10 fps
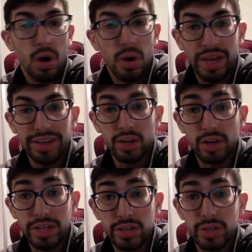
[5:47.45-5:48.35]
That's our
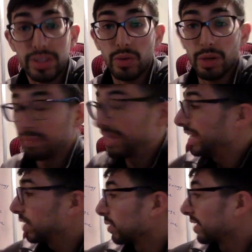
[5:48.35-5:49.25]
intro to it.
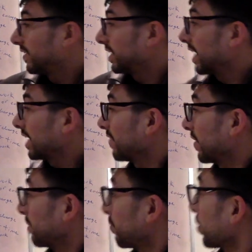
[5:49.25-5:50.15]
P equals VI,
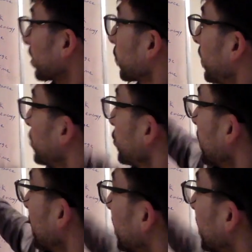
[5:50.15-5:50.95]
very important equation,